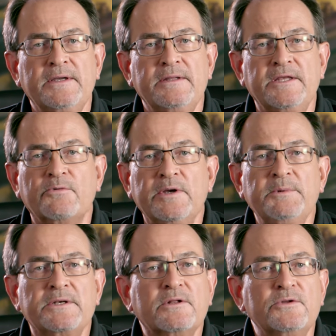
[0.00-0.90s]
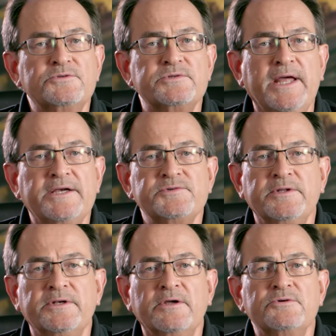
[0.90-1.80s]
The agreement includes
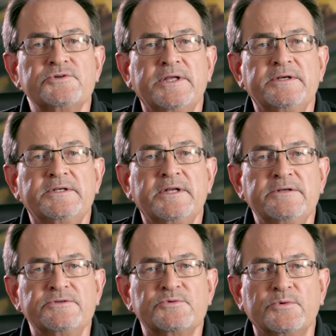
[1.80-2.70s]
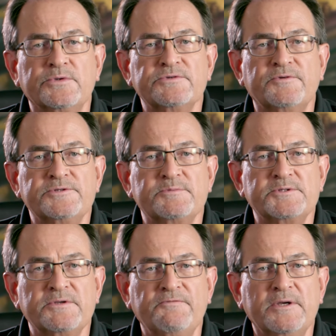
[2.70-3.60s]
nationally negotiated attendance rules for
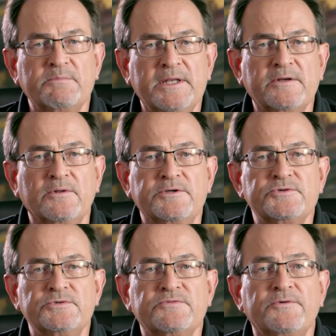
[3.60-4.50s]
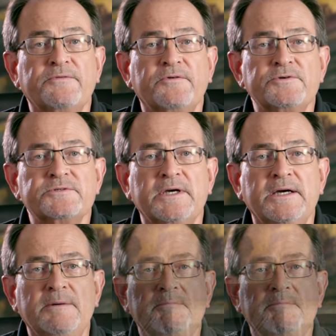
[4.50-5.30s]
specific medical issues for the first time.